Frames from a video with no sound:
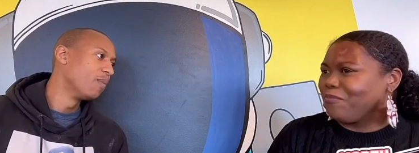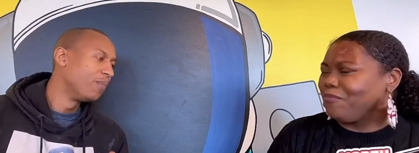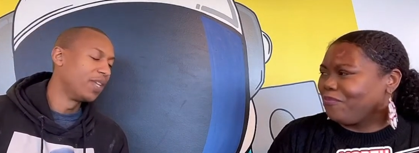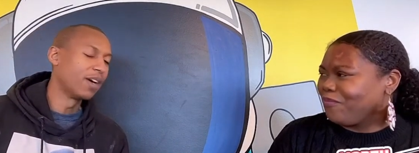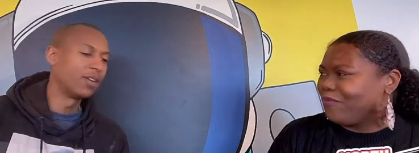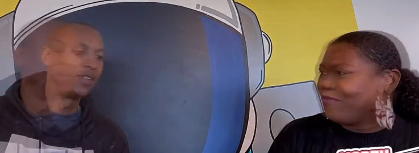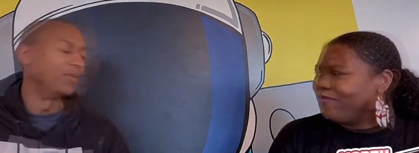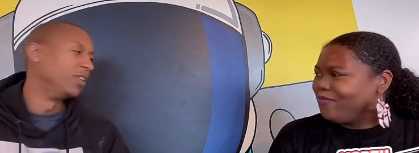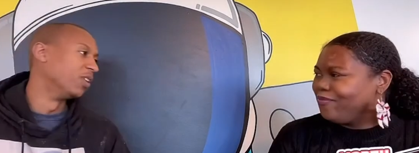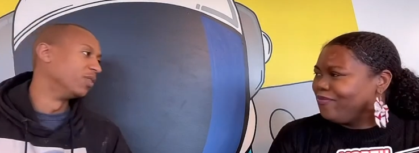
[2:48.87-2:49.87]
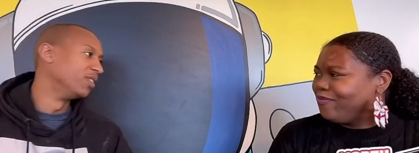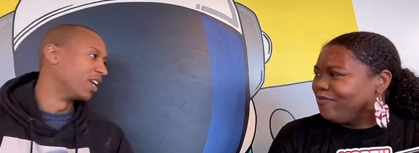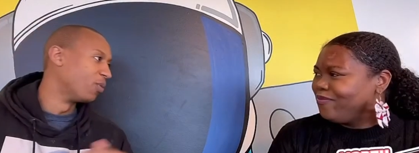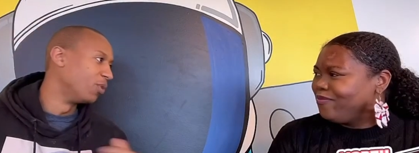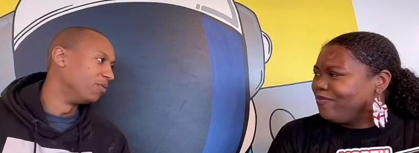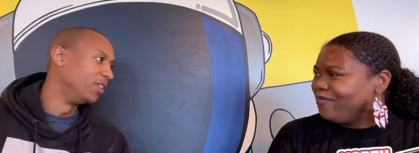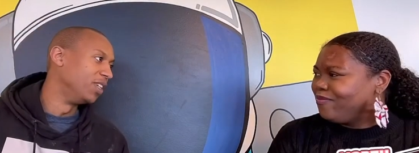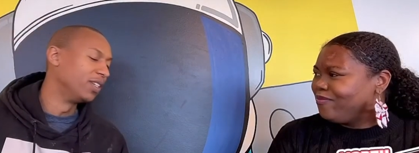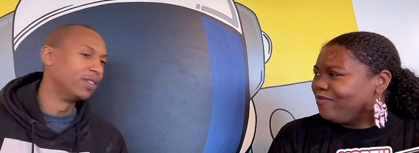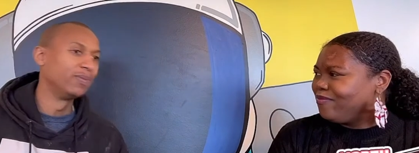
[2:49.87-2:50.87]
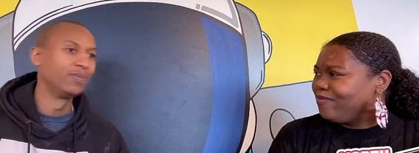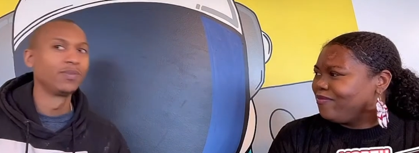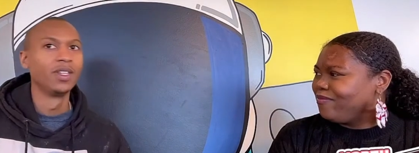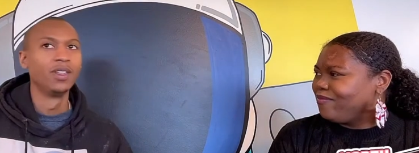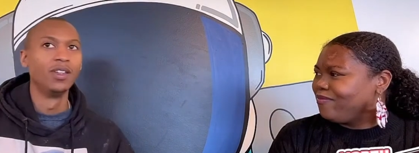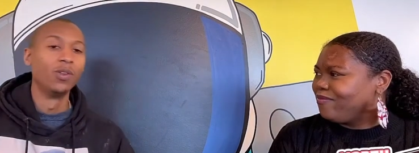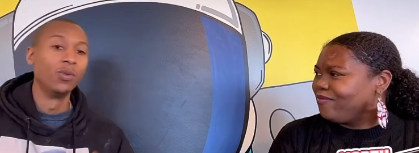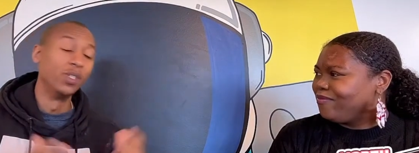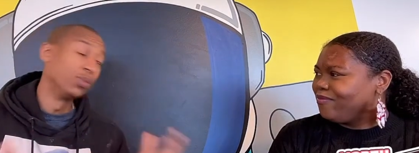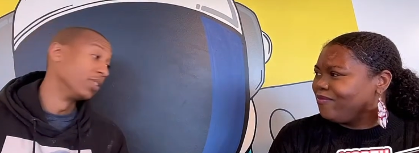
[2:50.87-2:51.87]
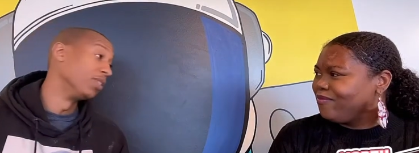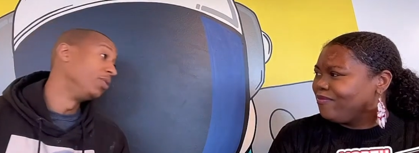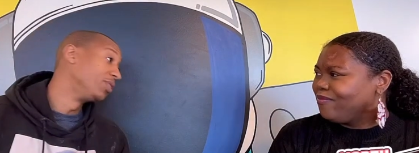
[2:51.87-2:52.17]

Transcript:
Speaker 1: down here. You know, then I went vegan, which was a huge